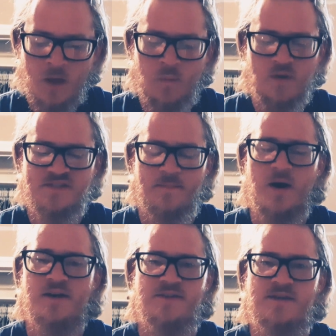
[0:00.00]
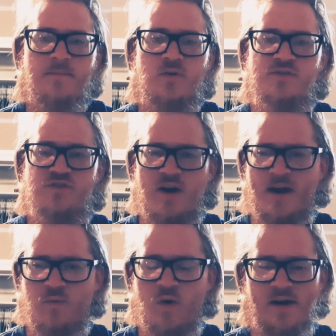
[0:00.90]
Once Upon December is
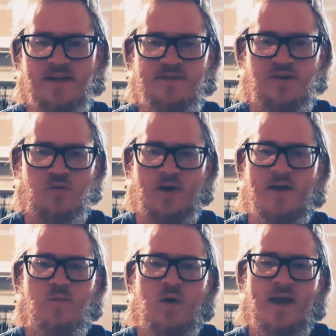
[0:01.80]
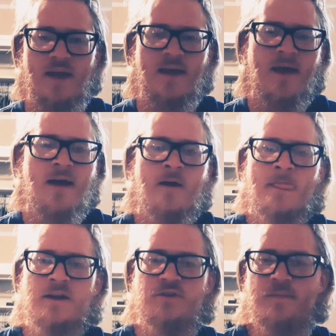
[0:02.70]
track 1, and it's a great way
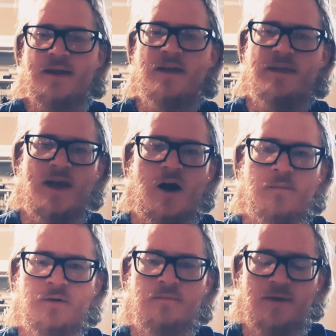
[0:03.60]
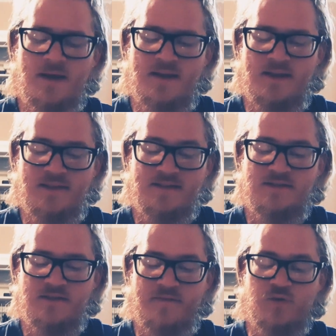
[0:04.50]
to begin the album. This
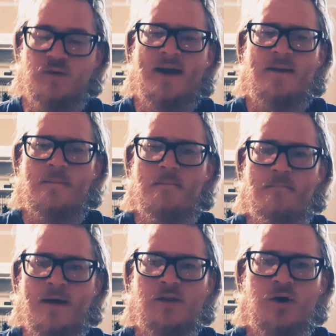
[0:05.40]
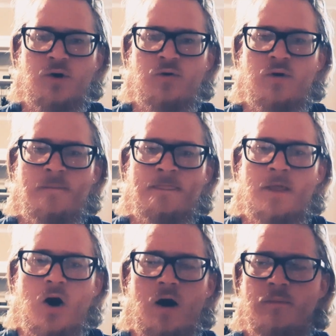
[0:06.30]
is, if you like mellow,
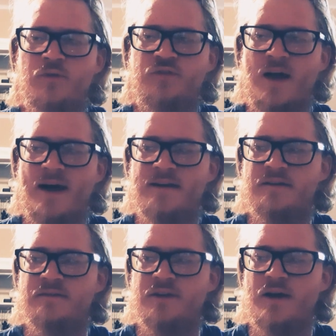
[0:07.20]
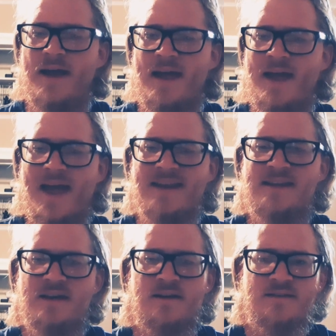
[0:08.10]
almost kind of
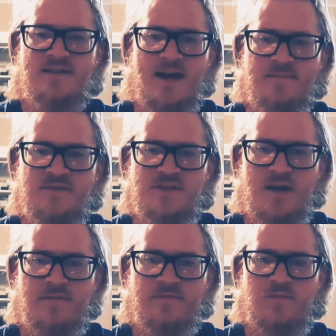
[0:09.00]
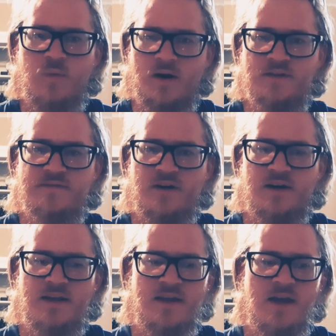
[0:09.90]
Enya type stuff, where it's
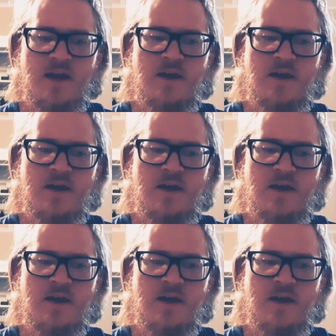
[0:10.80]
very